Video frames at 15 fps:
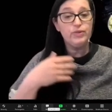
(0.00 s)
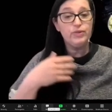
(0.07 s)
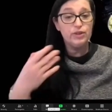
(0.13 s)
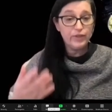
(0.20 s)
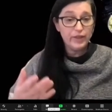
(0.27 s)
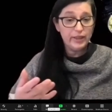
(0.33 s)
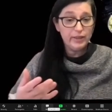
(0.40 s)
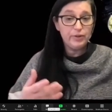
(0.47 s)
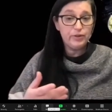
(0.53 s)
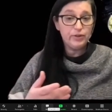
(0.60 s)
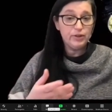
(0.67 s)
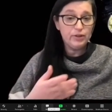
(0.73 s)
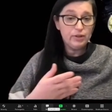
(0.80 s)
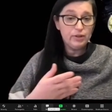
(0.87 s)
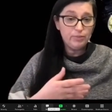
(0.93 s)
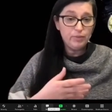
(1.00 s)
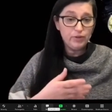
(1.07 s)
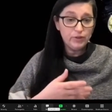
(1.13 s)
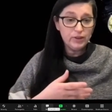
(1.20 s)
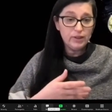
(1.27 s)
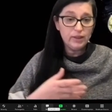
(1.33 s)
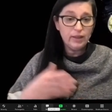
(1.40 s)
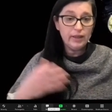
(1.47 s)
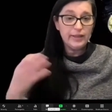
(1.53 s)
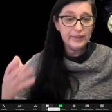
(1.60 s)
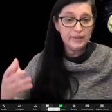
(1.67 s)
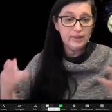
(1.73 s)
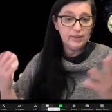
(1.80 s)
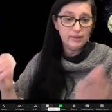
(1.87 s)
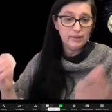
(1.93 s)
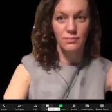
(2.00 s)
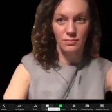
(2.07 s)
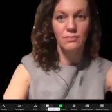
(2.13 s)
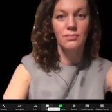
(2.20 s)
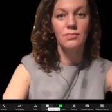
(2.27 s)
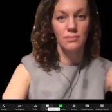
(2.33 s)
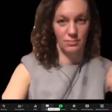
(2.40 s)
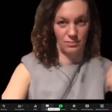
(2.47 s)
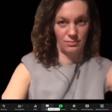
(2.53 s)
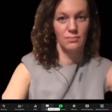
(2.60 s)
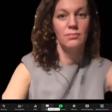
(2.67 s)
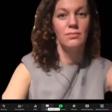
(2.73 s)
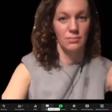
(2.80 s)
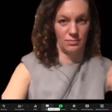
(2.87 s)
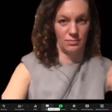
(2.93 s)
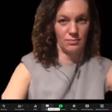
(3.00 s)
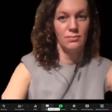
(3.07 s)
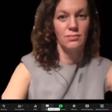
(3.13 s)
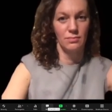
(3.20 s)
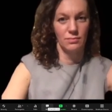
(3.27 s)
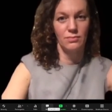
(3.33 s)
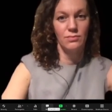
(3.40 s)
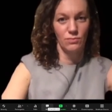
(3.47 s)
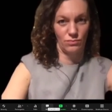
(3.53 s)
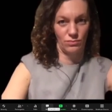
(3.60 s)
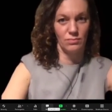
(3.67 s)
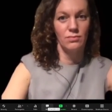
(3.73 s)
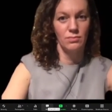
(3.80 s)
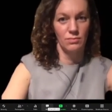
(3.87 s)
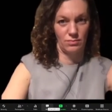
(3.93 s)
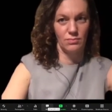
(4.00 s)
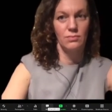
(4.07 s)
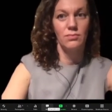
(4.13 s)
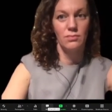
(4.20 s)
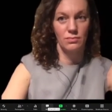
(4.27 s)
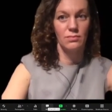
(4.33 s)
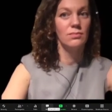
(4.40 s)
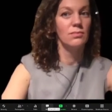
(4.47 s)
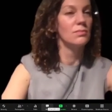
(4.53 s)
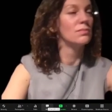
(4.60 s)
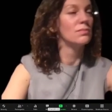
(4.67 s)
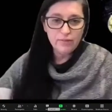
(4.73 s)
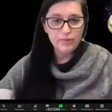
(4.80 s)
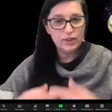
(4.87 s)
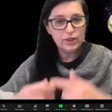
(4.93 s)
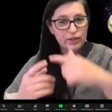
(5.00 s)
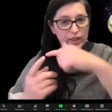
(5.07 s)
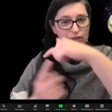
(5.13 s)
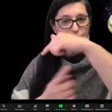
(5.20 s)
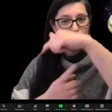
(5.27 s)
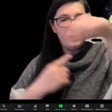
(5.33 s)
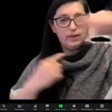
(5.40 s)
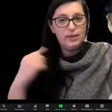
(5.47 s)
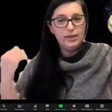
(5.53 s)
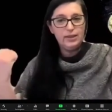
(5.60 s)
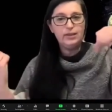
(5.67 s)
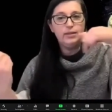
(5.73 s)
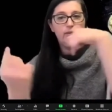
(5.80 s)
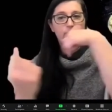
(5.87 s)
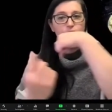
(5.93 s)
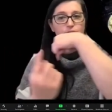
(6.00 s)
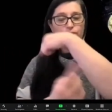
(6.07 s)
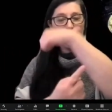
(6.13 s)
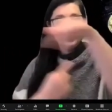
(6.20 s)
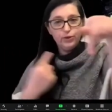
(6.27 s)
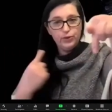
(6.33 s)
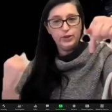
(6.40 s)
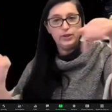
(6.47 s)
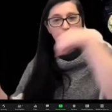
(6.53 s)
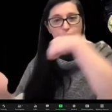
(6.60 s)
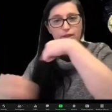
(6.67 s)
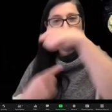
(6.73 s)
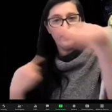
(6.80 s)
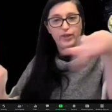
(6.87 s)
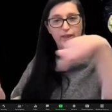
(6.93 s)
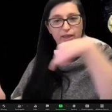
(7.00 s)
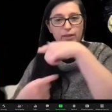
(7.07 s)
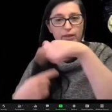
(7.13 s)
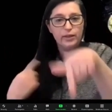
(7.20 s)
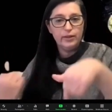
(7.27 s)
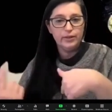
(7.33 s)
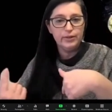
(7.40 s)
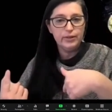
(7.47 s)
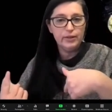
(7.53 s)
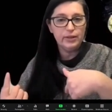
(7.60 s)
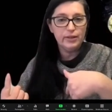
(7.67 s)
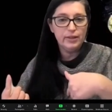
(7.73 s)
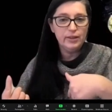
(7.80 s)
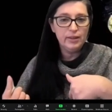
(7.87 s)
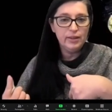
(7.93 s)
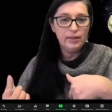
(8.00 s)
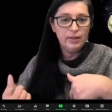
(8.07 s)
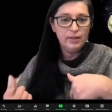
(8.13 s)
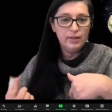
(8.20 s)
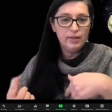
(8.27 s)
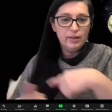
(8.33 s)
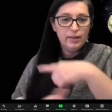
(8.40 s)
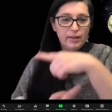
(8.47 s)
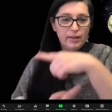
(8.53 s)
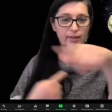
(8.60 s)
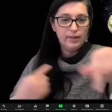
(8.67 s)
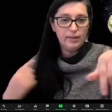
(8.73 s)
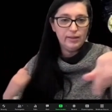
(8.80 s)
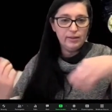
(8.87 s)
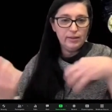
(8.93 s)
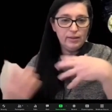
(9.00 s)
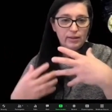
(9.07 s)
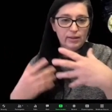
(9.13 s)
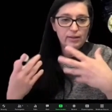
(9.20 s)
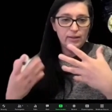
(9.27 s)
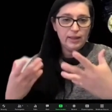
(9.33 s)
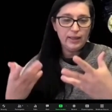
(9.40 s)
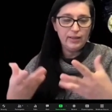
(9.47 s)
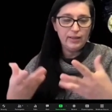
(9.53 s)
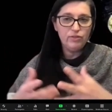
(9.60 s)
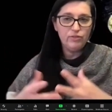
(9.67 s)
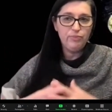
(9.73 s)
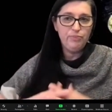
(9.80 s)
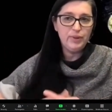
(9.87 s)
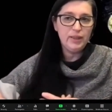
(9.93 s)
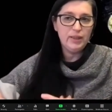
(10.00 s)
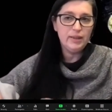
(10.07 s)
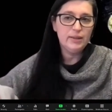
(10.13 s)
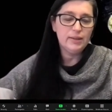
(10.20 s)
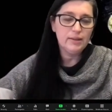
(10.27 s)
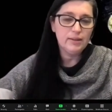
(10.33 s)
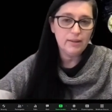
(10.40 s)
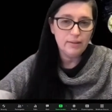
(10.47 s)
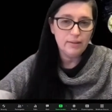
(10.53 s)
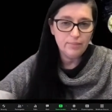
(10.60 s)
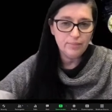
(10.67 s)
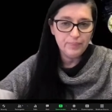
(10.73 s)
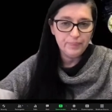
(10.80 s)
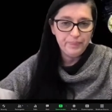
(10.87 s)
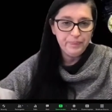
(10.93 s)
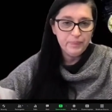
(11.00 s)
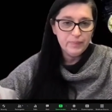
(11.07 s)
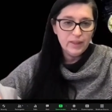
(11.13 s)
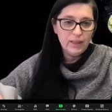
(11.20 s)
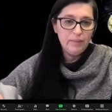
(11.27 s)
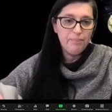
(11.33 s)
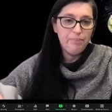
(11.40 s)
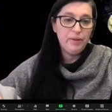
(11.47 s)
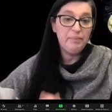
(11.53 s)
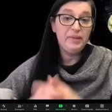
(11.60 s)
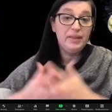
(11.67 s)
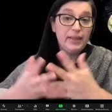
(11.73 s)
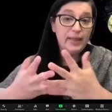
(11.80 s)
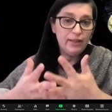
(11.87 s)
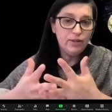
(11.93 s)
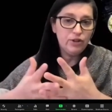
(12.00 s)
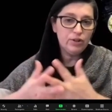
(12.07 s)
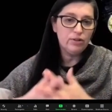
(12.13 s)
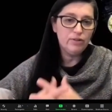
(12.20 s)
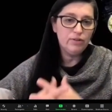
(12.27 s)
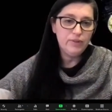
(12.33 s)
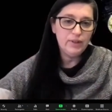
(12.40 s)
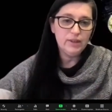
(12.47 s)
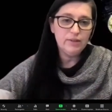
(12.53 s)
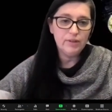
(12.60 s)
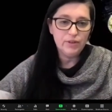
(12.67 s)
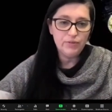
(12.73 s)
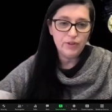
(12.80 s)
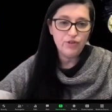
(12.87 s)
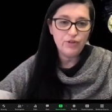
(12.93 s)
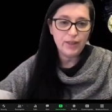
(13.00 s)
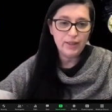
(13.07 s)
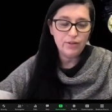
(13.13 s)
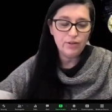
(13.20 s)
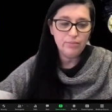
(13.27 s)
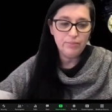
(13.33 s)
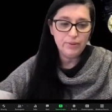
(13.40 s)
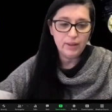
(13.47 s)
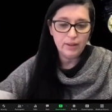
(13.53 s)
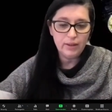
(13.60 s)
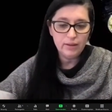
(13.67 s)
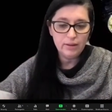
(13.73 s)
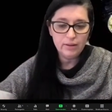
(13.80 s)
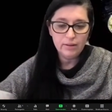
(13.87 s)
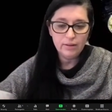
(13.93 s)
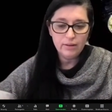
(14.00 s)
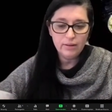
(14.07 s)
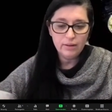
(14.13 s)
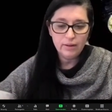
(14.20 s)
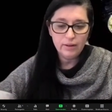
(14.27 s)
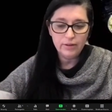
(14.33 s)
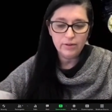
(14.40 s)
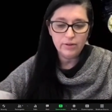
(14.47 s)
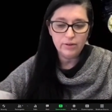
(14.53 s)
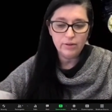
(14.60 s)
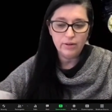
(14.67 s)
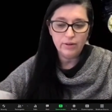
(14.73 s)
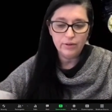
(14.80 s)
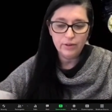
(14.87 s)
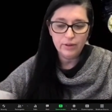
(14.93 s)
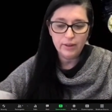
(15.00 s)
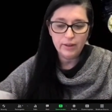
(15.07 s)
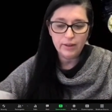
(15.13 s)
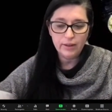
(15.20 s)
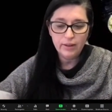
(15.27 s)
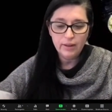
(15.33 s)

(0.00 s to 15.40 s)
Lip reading: great because, you know, mostly artists are knocking on the door of the scientists. So it's always great when this also goes other way around, and it kind of brings some implementation of this, what we try to bring also out there.